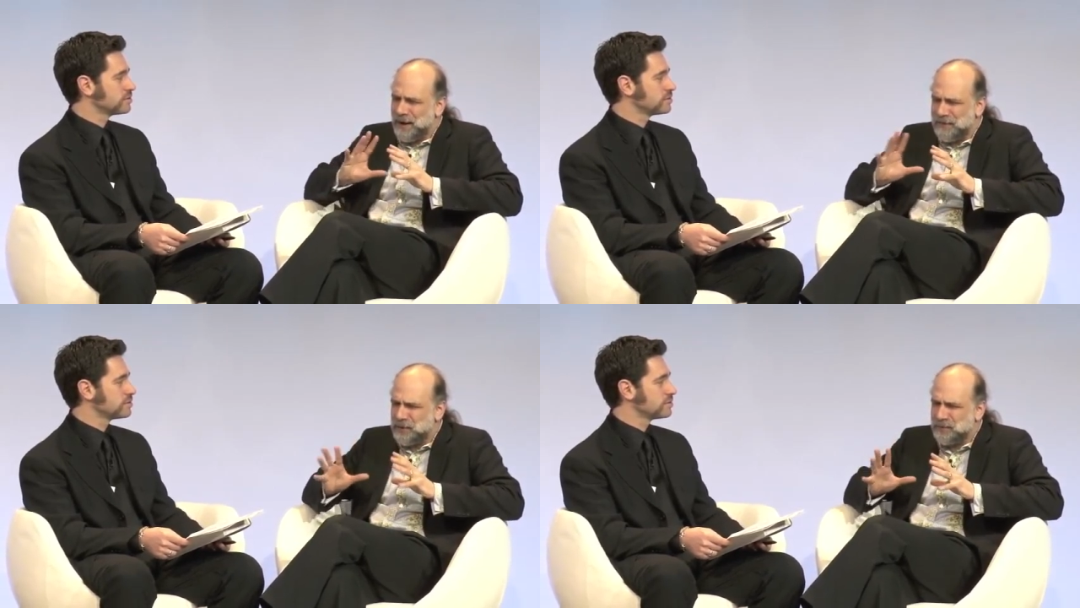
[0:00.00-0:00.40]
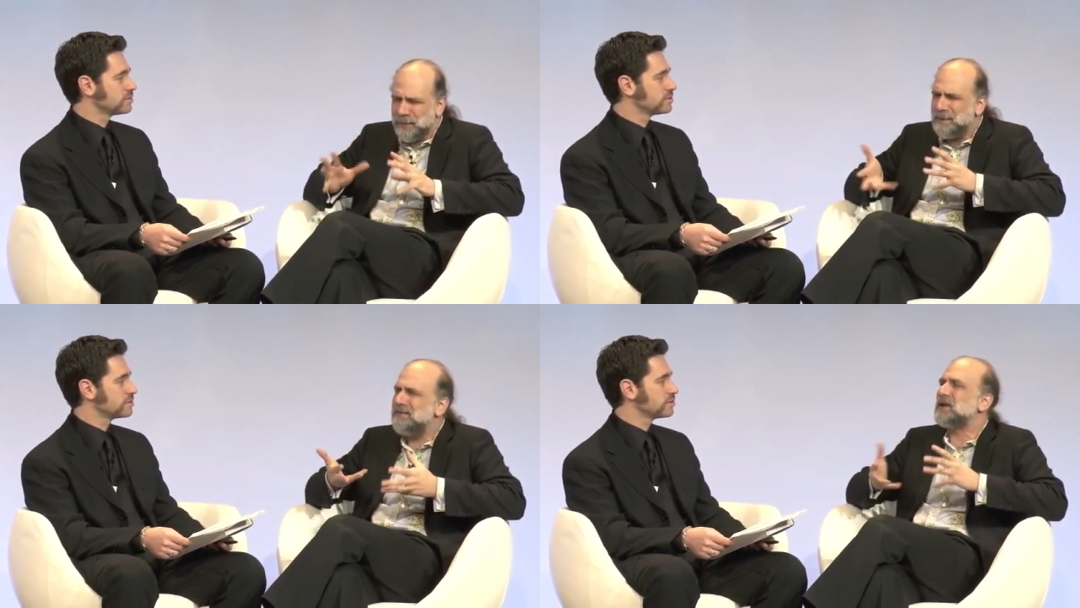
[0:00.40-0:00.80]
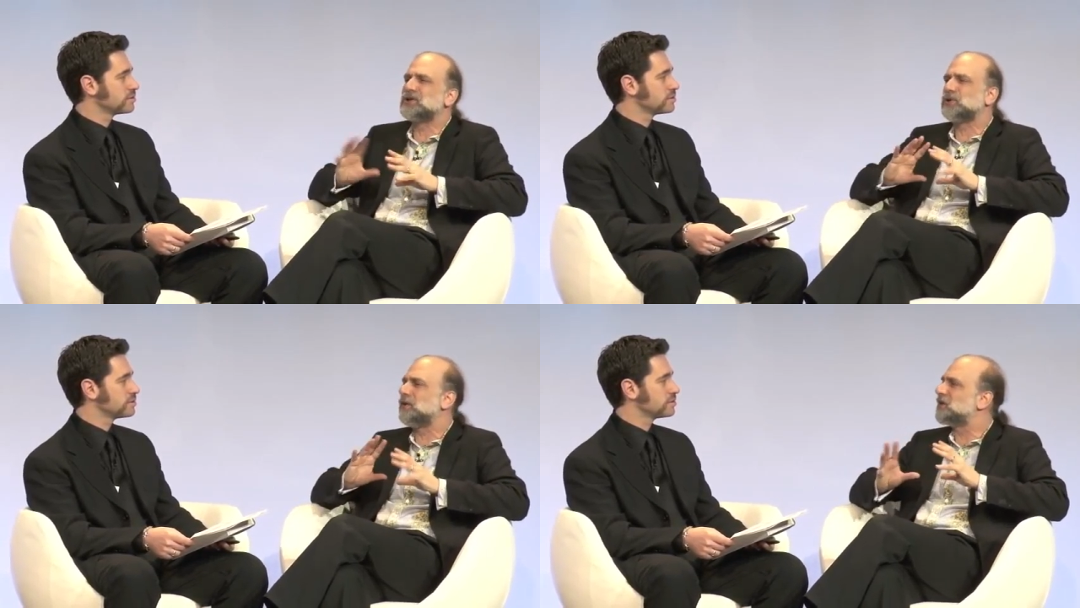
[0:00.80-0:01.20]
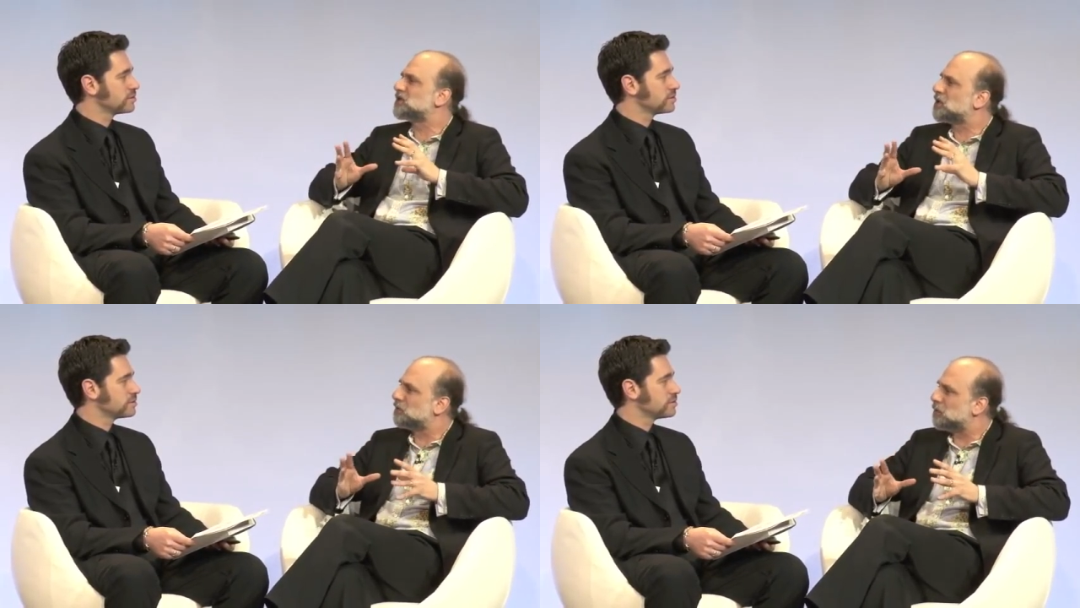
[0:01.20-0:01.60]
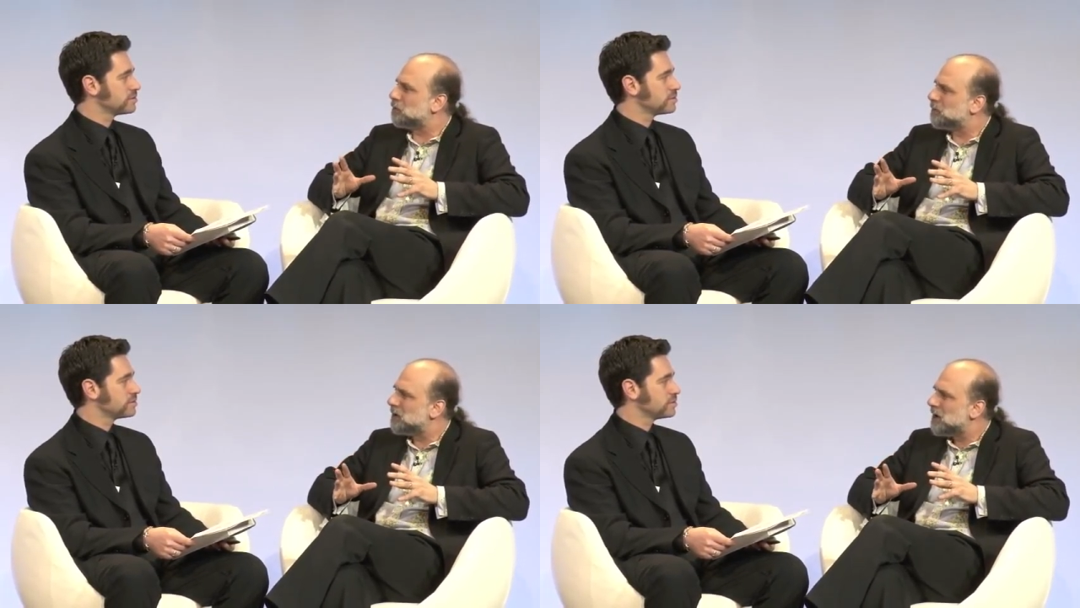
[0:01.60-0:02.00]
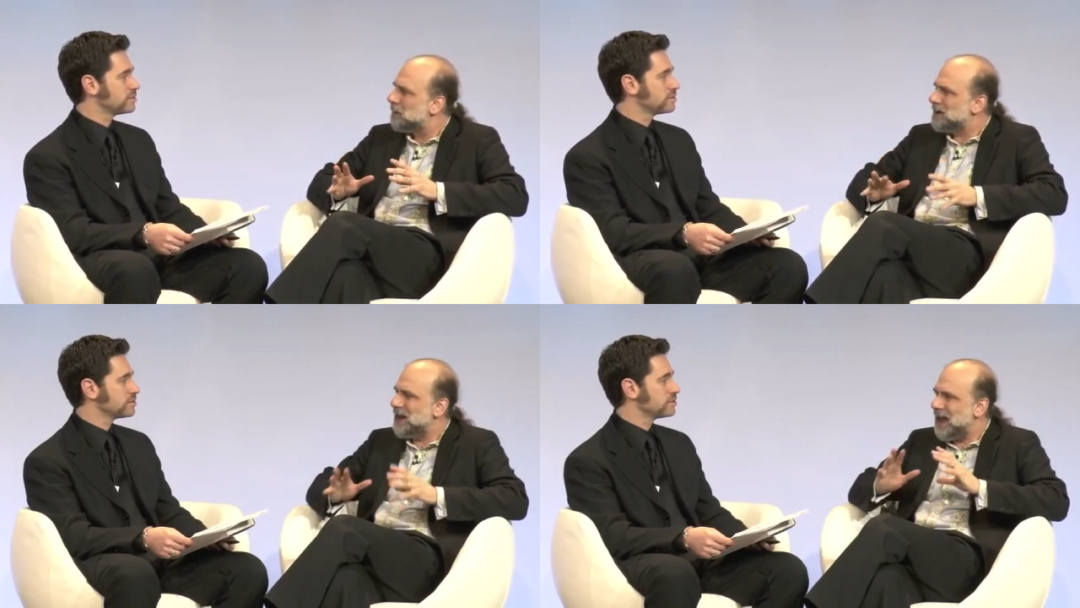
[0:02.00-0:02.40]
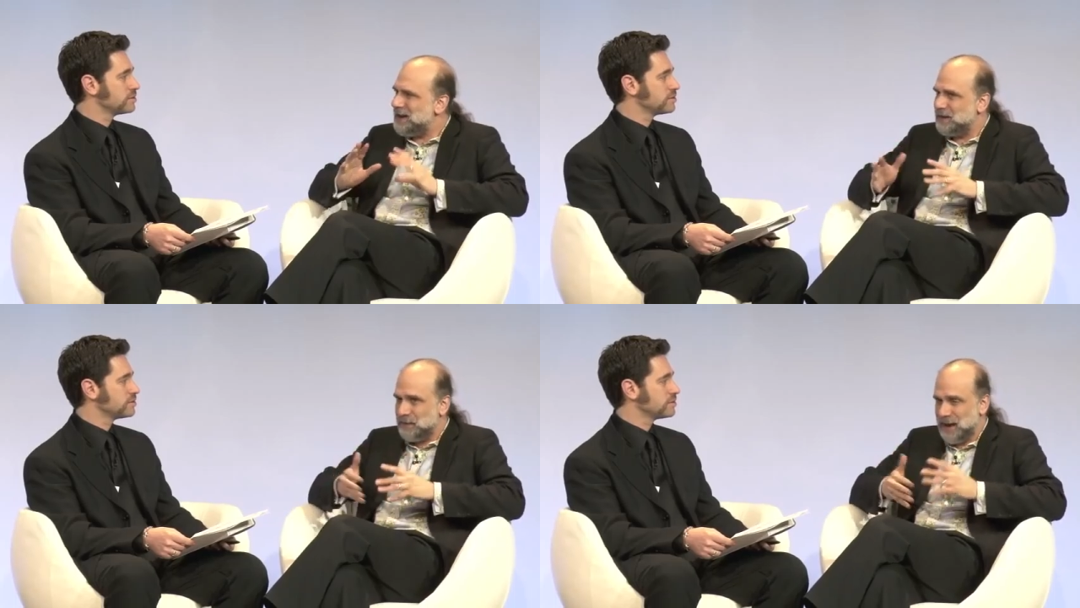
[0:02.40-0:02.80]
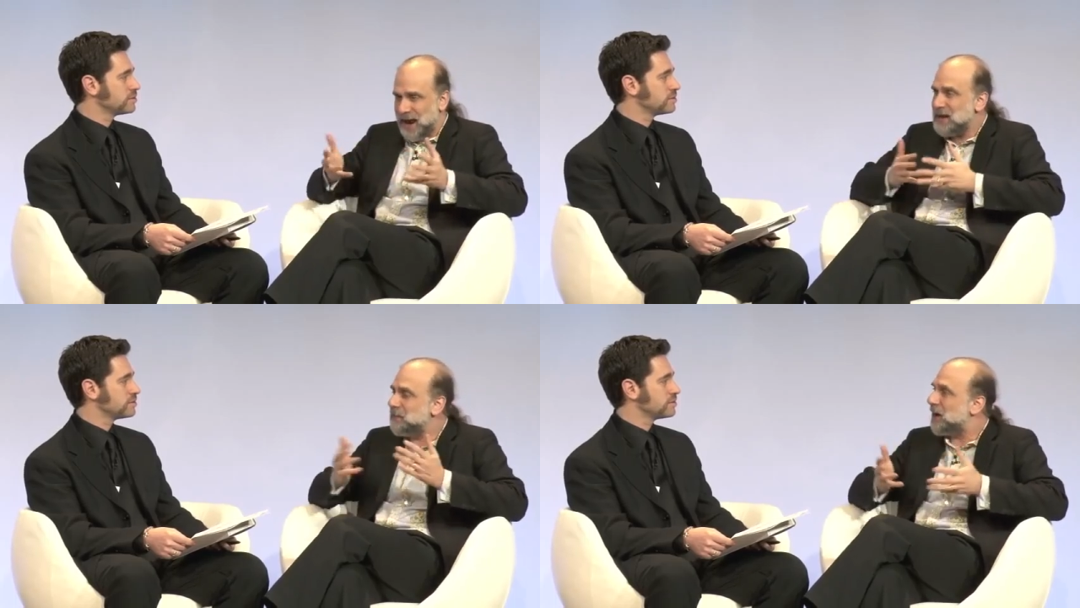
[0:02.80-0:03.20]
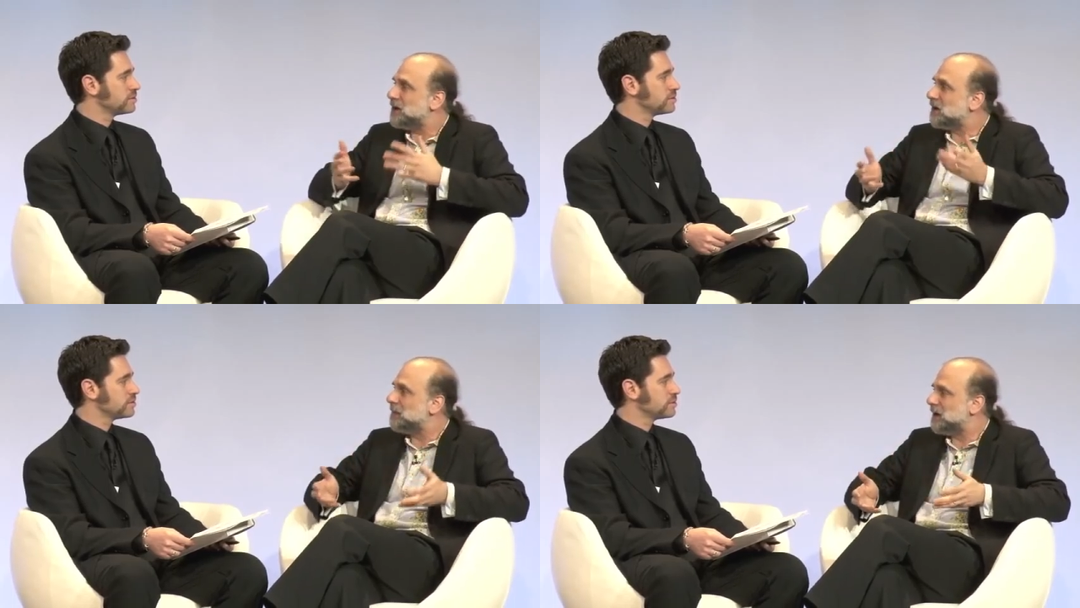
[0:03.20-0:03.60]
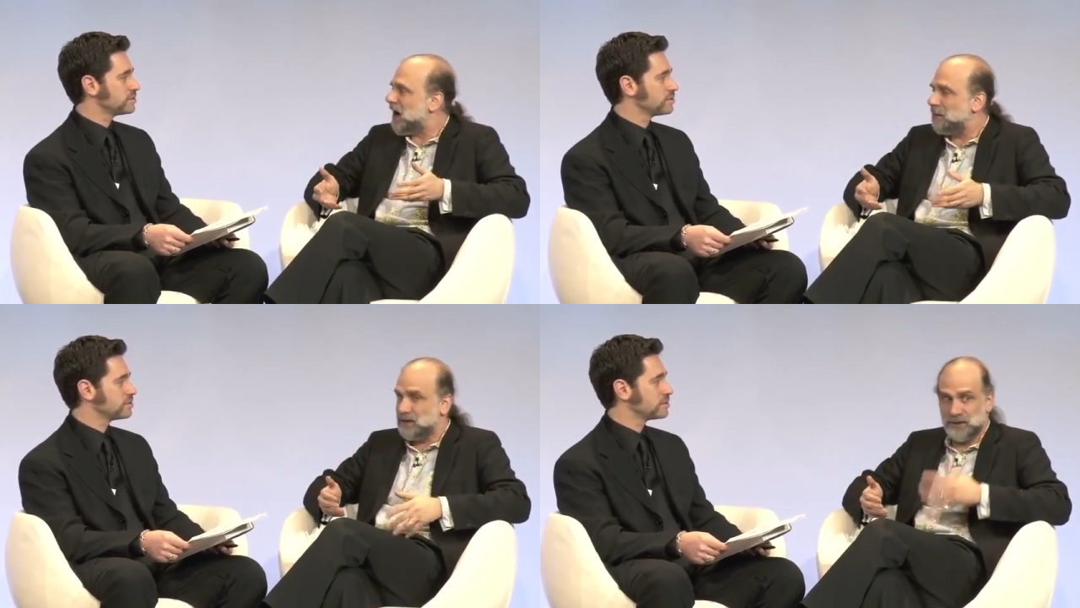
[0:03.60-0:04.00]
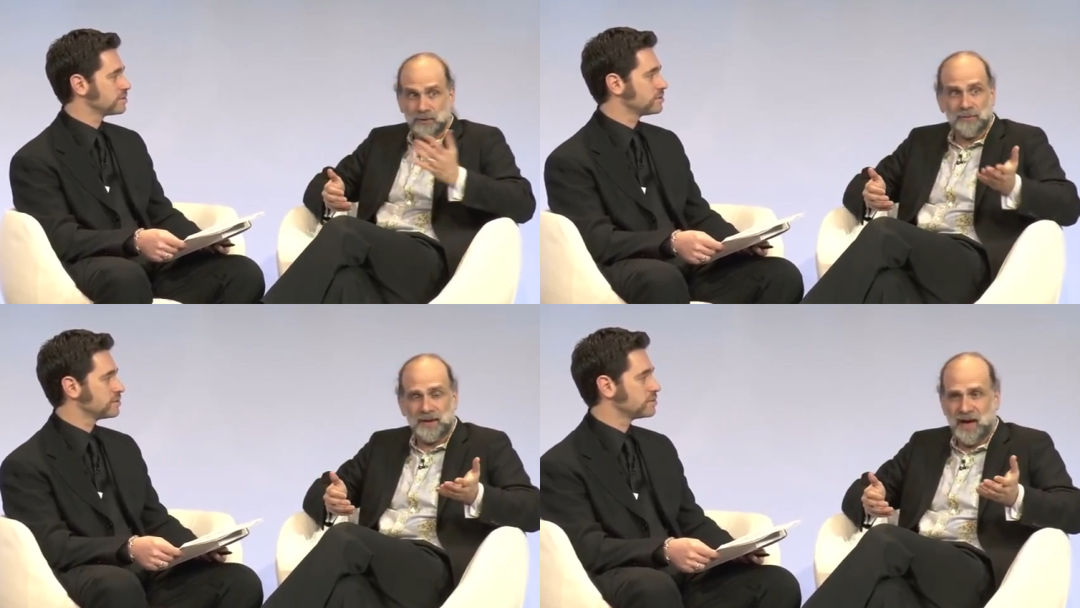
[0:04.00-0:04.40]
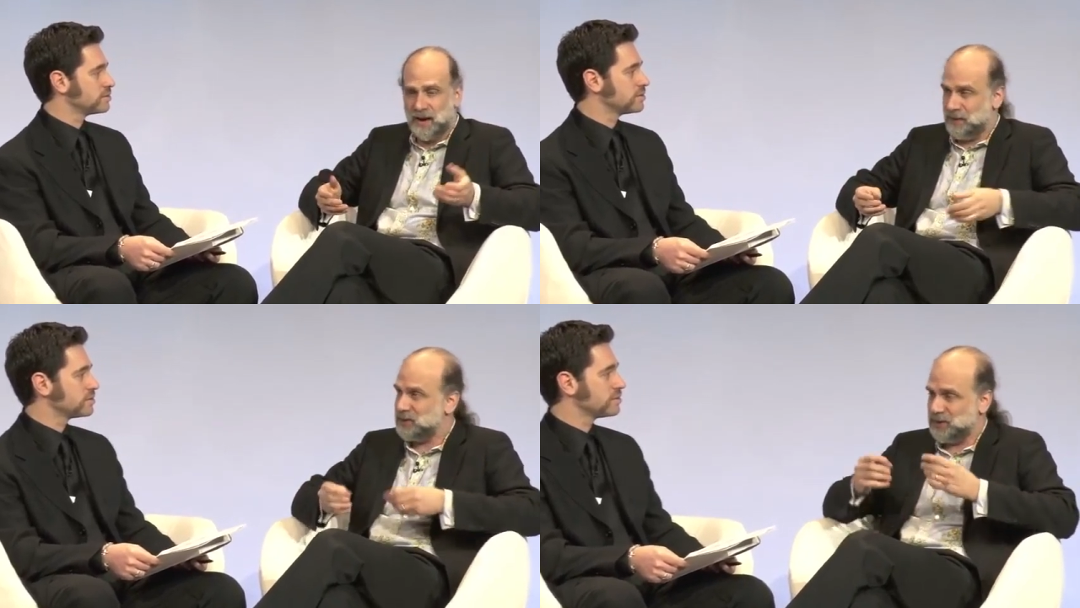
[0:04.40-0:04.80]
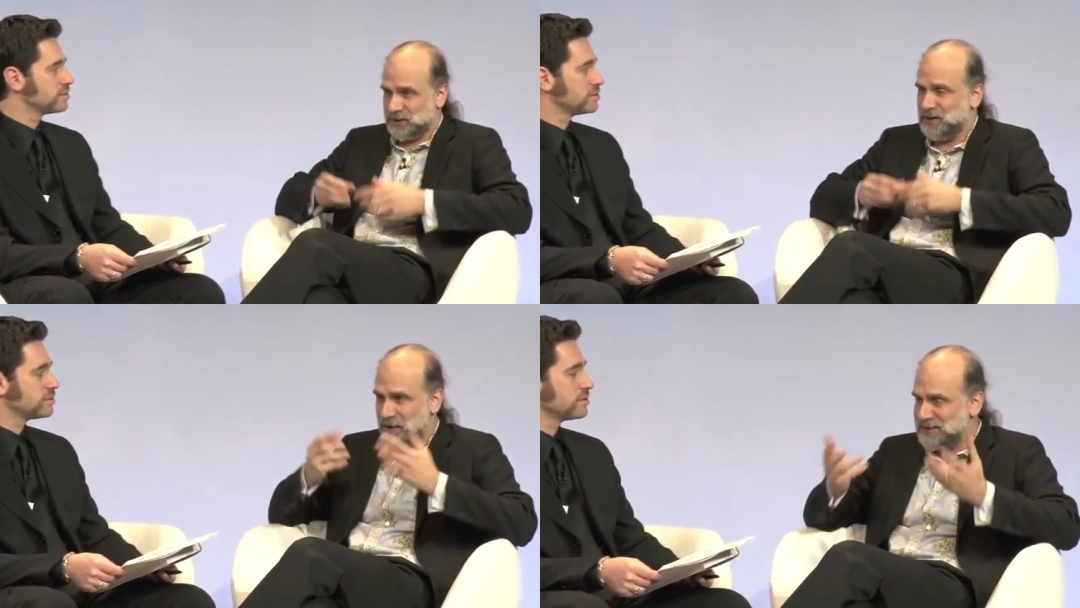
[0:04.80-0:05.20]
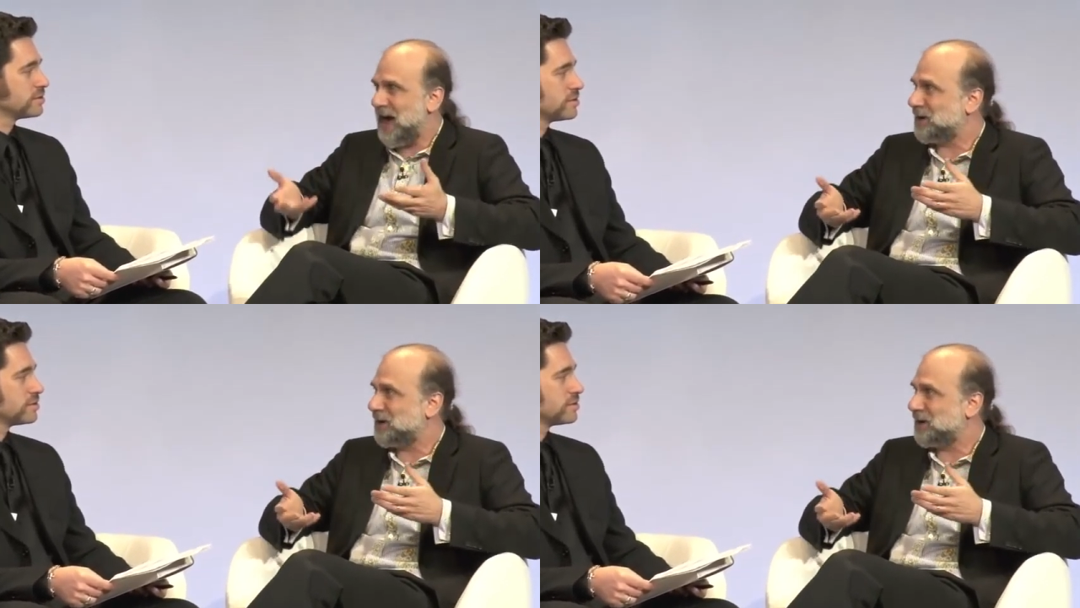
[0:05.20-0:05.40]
Speaker 1: of a group. I'm not even sure if it's a group. I mean, I mean, anybody can be anonymous. You can be anonymous. Just you know, attack